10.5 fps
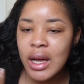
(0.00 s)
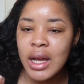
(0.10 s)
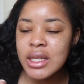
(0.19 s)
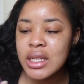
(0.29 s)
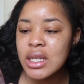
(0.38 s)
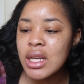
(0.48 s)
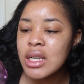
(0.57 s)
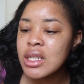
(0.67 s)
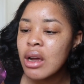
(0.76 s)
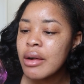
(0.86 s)
Yeah,
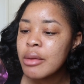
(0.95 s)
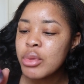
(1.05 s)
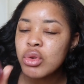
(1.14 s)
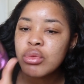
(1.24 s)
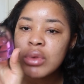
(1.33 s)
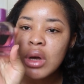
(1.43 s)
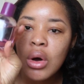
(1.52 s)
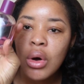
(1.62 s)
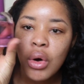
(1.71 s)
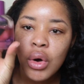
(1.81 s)
Gardenia Zara Bloom
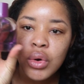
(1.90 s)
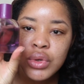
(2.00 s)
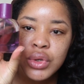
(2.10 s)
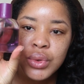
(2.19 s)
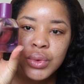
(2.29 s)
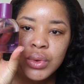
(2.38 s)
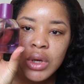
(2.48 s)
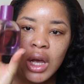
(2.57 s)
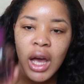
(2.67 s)
02.